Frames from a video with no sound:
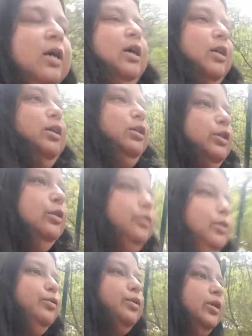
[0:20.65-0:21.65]
I used to
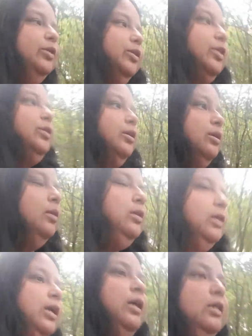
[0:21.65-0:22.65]
go there to
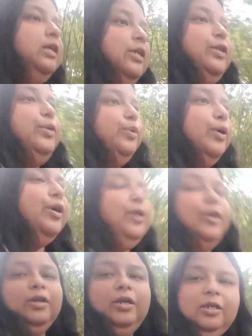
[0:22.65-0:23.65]
get to work
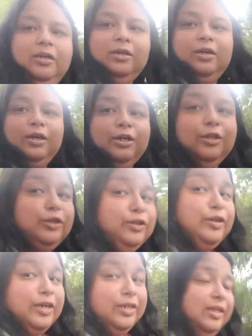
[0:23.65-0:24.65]
early, to
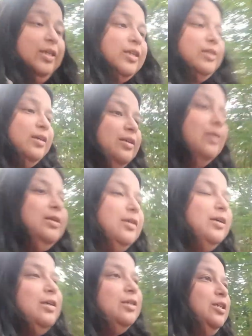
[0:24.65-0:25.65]
Craigmiller.
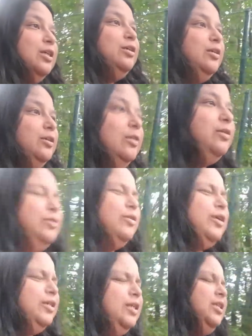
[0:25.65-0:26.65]
So, not
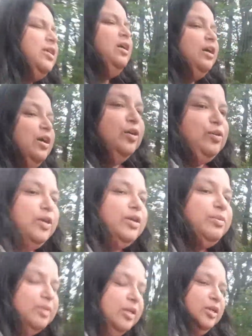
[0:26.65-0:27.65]
Craigmiller,
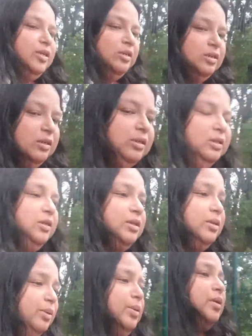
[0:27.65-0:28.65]
Craigmiller. You
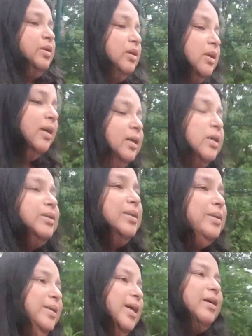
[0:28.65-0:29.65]
know. So
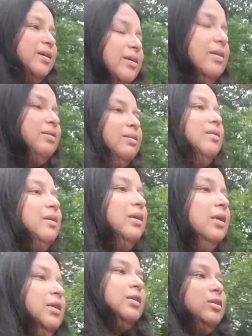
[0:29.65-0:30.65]
yeah,
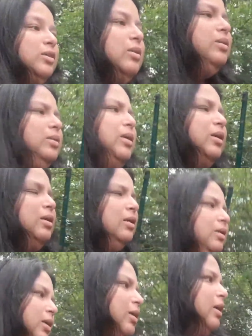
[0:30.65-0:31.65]
so
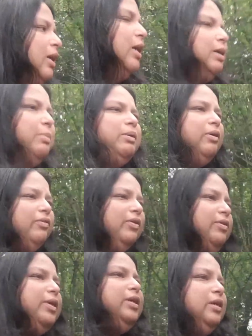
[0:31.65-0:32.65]
it'll be a
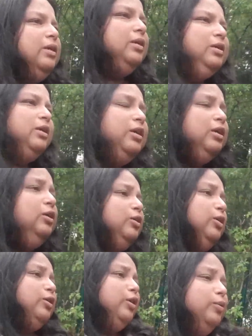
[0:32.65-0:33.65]
very
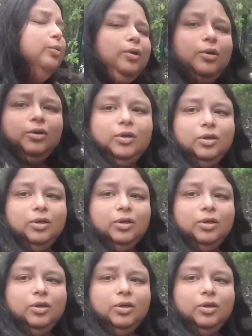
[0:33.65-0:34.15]
good long walk.